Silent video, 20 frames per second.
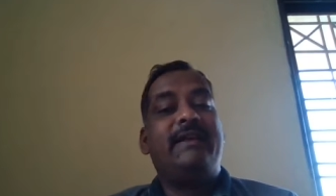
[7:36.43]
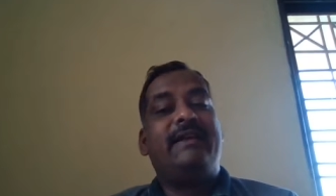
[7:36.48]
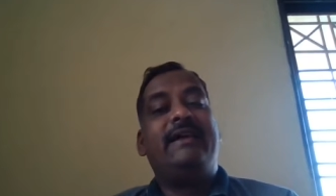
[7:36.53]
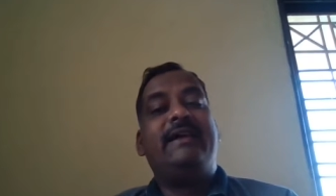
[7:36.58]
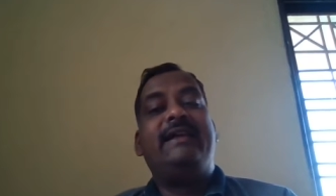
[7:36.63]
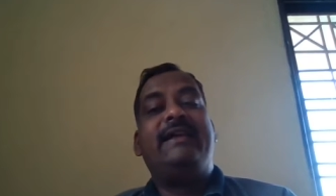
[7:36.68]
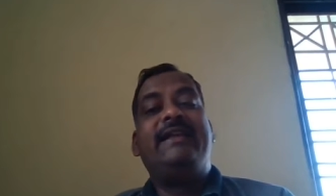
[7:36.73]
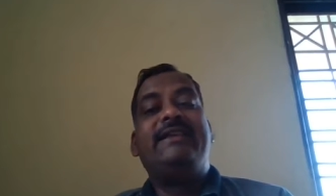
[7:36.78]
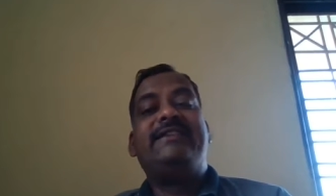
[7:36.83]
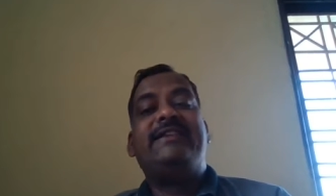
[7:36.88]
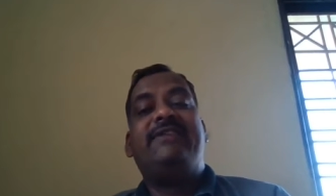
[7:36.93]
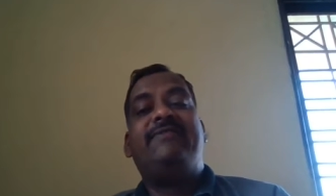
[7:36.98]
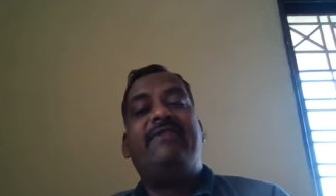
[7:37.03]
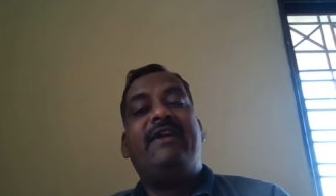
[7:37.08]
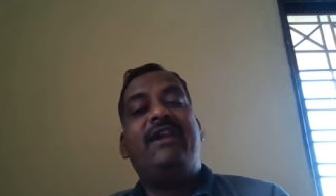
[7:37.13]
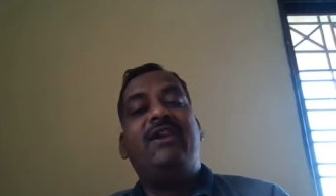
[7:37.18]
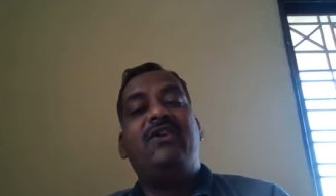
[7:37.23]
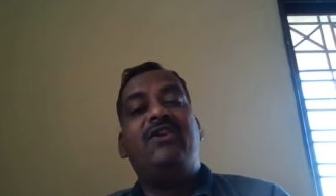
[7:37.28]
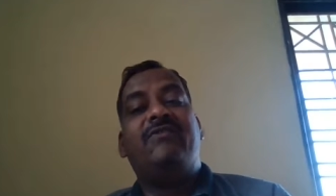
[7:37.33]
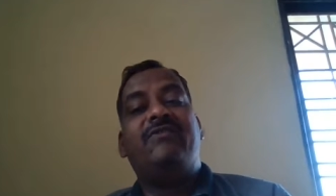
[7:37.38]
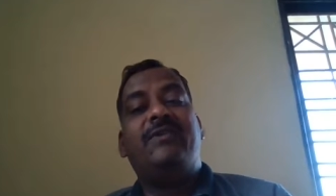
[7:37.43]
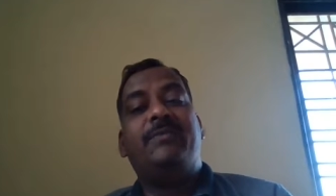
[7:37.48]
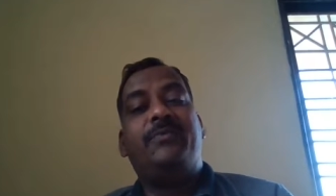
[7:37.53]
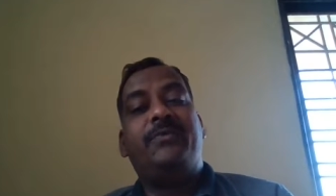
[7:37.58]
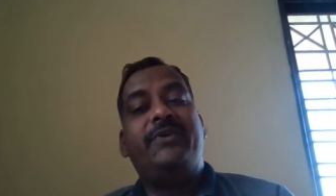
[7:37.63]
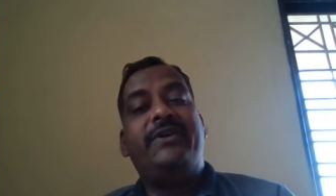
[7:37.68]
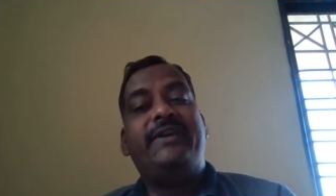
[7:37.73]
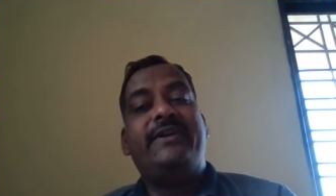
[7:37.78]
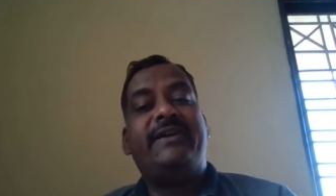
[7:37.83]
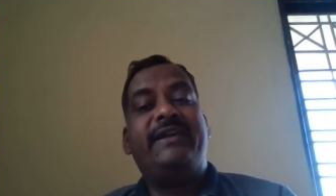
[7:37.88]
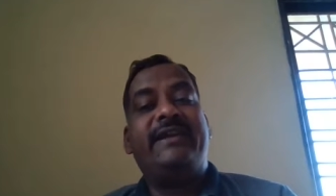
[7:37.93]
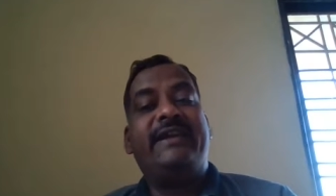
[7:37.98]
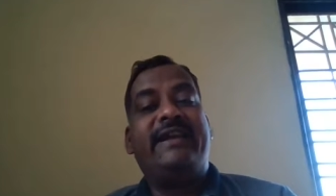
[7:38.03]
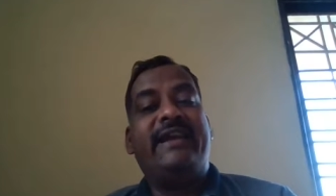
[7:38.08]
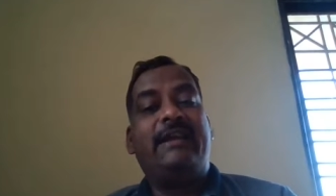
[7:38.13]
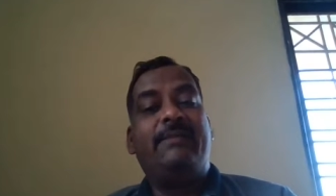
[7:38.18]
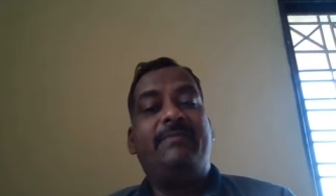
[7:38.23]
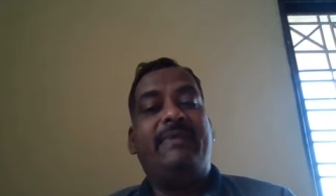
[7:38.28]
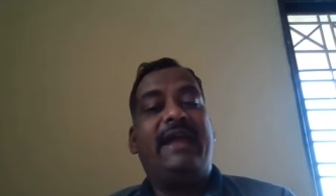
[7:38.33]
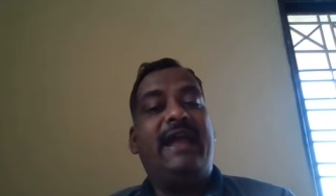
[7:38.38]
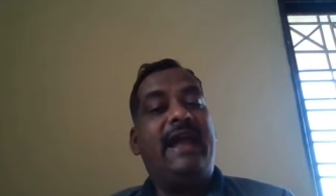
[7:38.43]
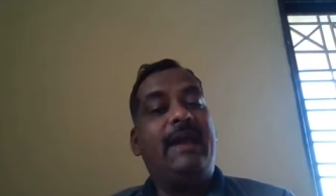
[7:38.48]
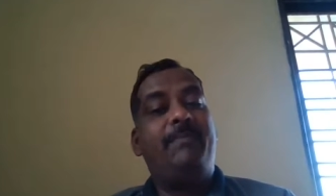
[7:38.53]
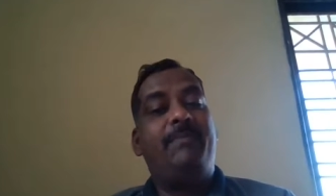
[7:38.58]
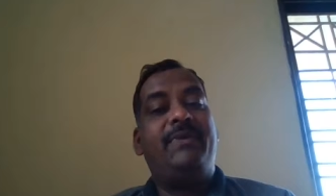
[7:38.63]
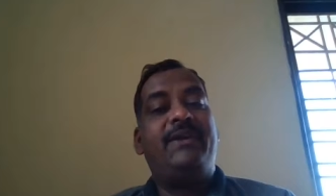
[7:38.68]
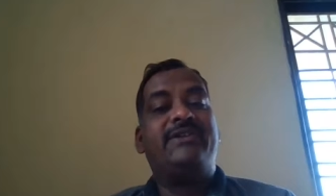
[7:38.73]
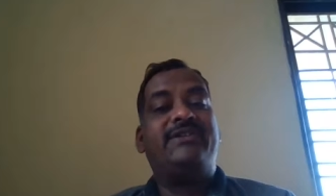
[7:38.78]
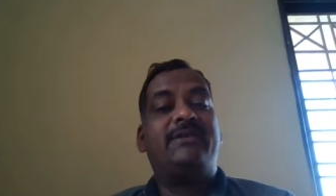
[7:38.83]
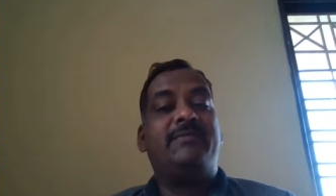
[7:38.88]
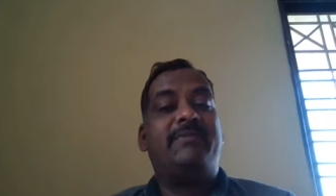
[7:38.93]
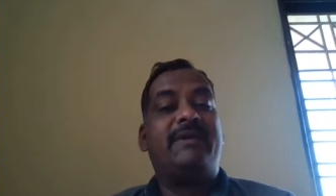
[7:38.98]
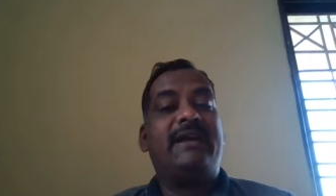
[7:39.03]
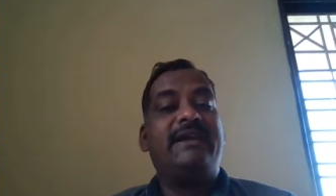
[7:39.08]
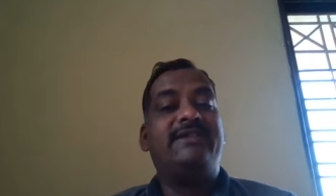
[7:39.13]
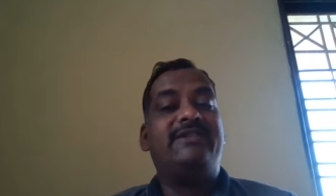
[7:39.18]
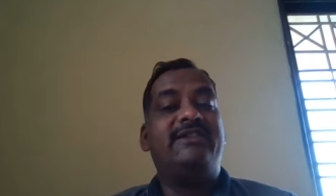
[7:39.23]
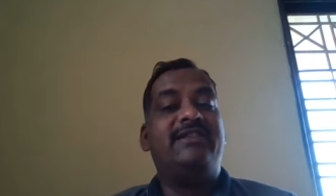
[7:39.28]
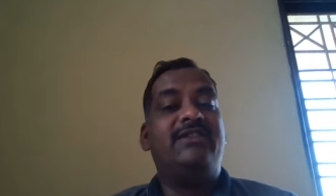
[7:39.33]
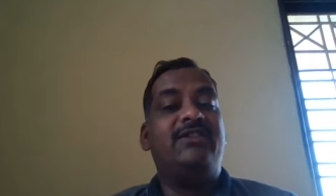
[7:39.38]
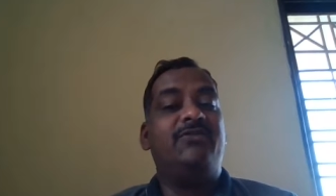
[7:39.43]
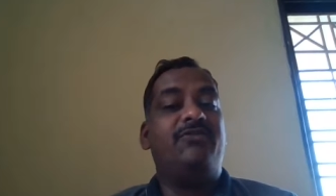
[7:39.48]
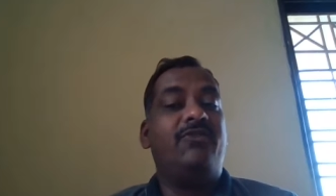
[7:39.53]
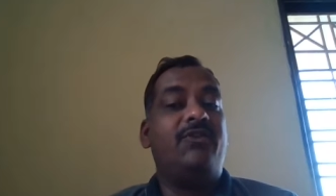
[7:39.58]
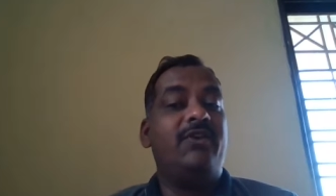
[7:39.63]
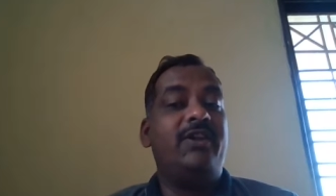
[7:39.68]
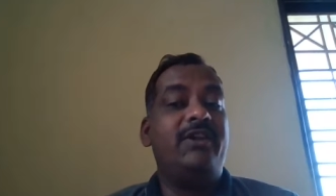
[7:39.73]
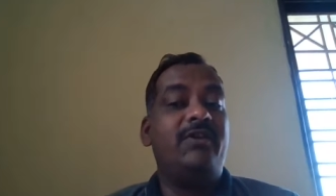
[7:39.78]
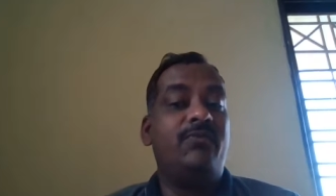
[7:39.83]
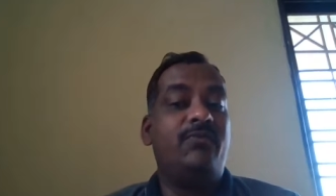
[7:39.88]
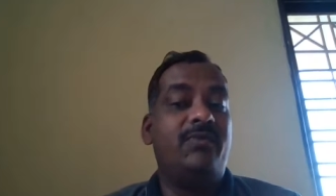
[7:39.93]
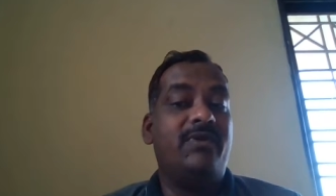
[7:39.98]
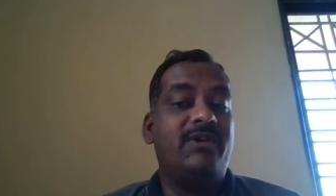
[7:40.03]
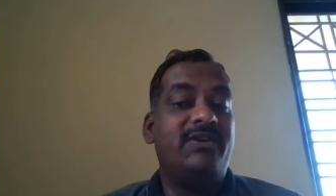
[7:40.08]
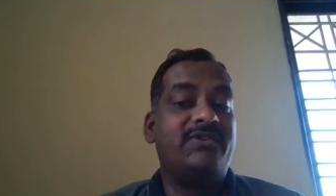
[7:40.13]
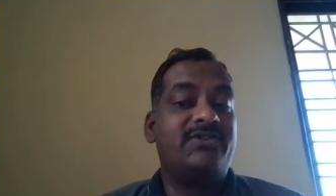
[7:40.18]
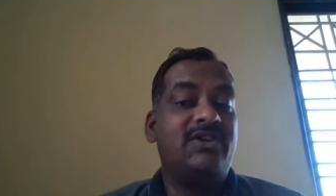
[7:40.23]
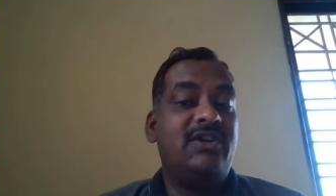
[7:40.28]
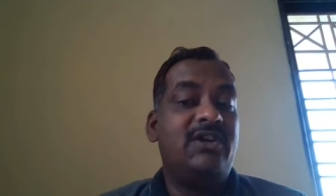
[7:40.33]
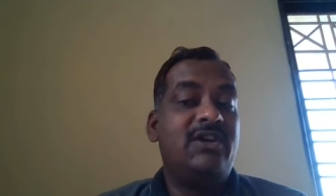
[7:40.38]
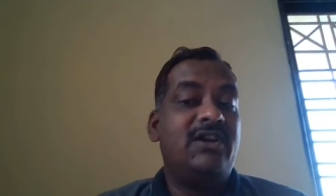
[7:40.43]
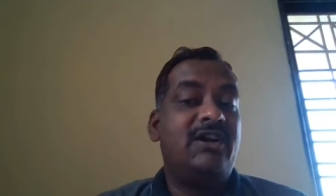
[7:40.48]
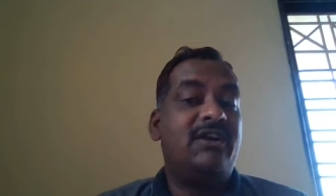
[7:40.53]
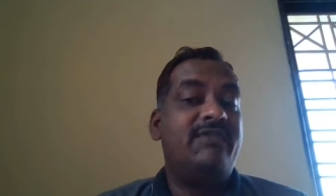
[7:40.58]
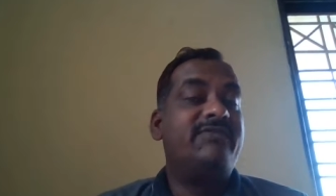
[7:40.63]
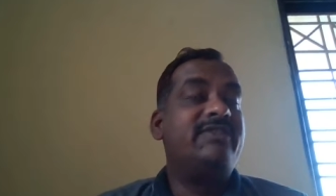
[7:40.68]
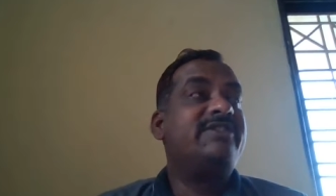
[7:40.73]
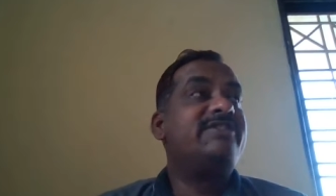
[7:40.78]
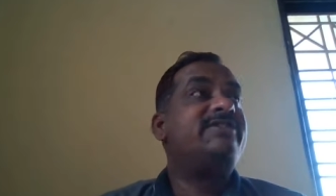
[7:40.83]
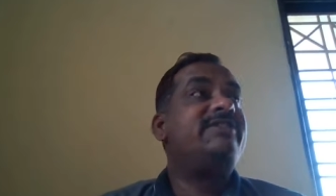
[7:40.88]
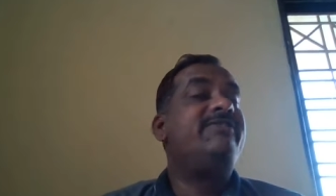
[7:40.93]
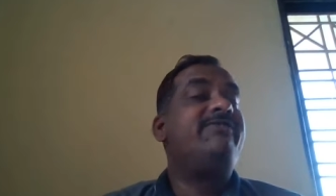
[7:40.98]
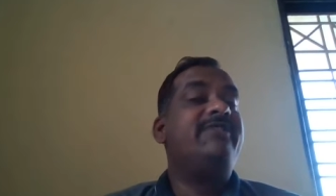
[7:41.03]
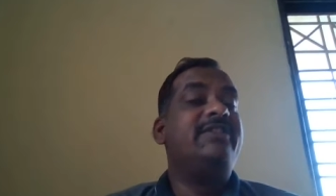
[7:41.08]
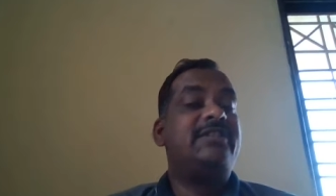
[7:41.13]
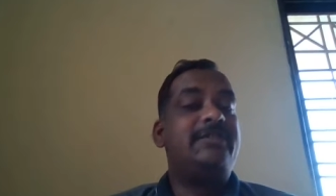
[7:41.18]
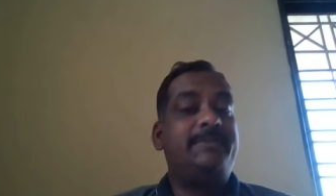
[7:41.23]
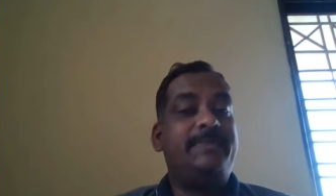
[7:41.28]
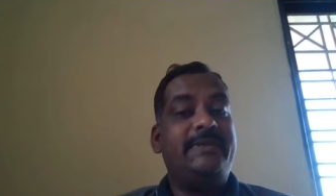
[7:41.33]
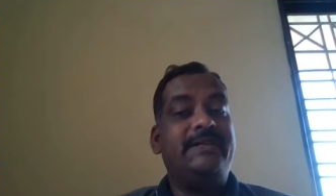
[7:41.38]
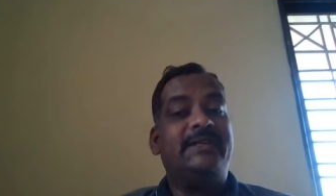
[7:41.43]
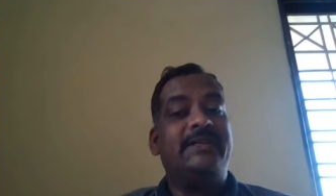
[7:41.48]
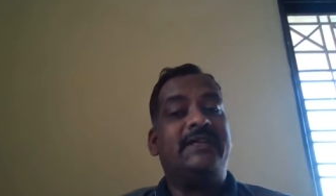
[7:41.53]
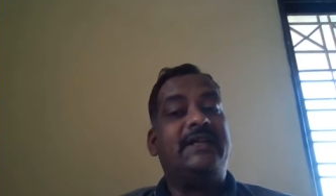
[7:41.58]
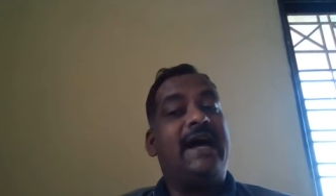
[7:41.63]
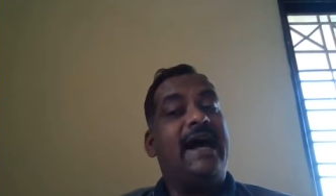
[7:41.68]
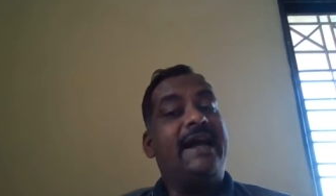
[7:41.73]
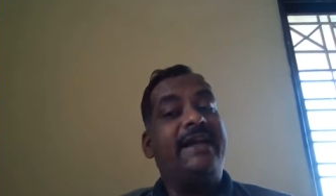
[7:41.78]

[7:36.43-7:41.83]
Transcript: The greatness and value of the poetry can be aptly summarized in the following words of the Stephen Spinner.